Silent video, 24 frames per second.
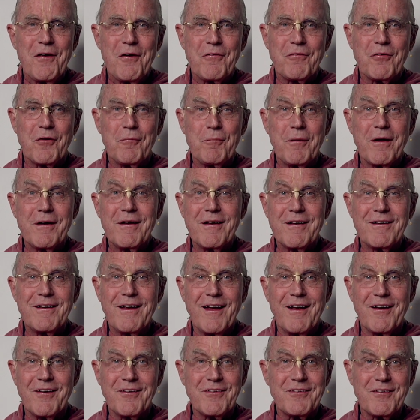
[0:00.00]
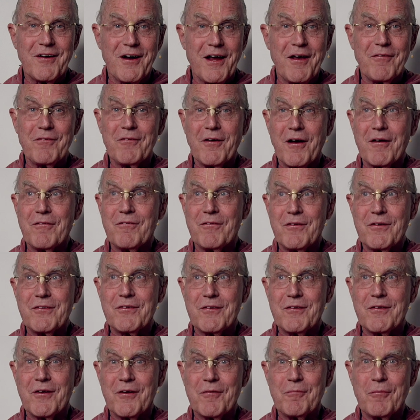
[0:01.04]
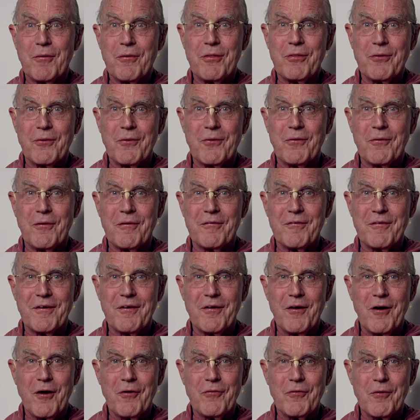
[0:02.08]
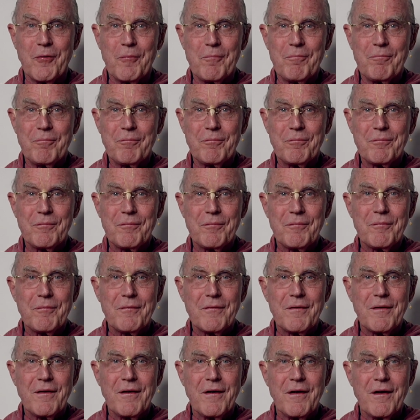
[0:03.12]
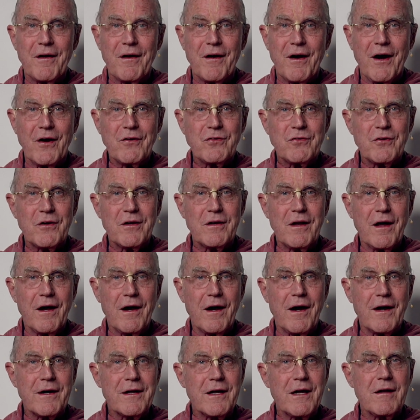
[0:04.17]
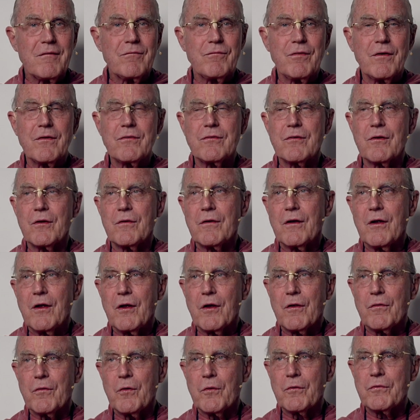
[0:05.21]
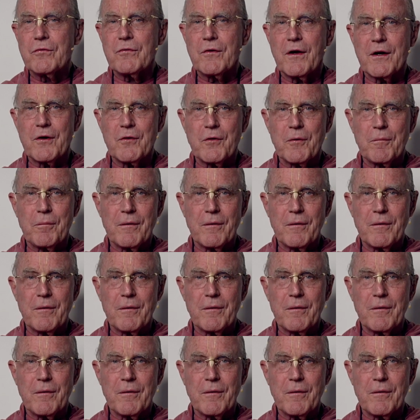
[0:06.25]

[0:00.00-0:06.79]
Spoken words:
for many days I have not visited Mathura or Vrindavan. I should again visit those sacred